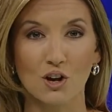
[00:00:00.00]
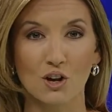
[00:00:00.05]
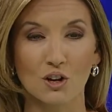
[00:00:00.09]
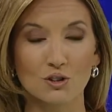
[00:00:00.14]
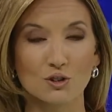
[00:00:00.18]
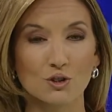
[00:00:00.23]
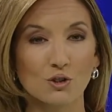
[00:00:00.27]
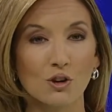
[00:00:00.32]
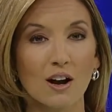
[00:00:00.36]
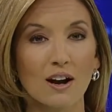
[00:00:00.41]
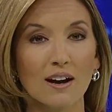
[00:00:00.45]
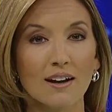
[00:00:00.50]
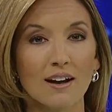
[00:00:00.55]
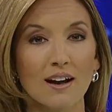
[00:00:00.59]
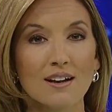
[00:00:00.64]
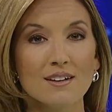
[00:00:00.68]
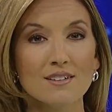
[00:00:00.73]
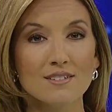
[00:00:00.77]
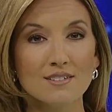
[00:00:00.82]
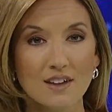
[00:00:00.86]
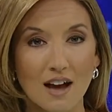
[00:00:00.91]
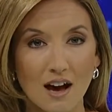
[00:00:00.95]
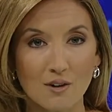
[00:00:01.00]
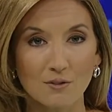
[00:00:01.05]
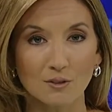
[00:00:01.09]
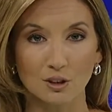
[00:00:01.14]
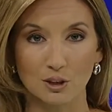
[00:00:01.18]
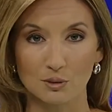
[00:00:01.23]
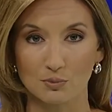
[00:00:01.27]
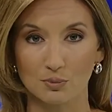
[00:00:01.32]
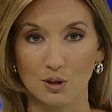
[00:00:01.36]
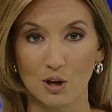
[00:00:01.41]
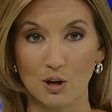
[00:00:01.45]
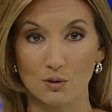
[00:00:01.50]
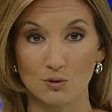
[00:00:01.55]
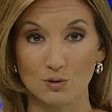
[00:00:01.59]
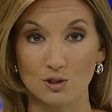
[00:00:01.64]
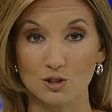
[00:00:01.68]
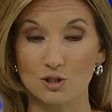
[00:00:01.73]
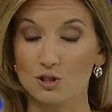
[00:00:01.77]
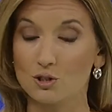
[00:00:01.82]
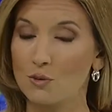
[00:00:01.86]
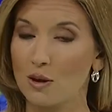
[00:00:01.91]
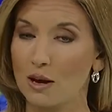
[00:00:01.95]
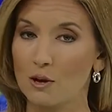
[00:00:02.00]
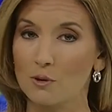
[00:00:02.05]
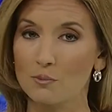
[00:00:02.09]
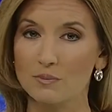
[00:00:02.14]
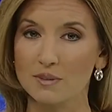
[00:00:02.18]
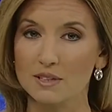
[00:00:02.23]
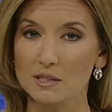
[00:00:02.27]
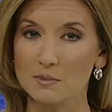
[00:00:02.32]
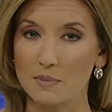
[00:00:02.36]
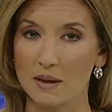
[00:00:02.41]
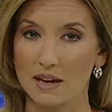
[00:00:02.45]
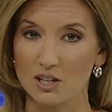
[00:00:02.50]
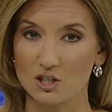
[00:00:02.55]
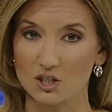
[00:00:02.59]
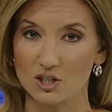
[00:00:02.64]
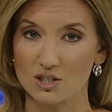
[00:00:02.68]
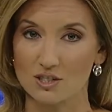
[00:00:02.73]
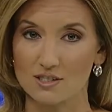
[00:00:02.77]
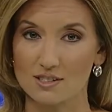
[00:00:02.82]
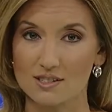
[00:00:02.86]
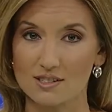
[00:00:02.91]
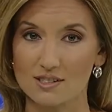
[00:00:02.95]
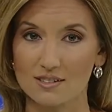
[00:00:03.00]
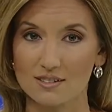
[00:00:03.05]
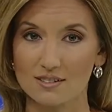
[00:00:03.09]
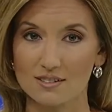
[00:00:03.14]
are trying a novel approach to help these patients.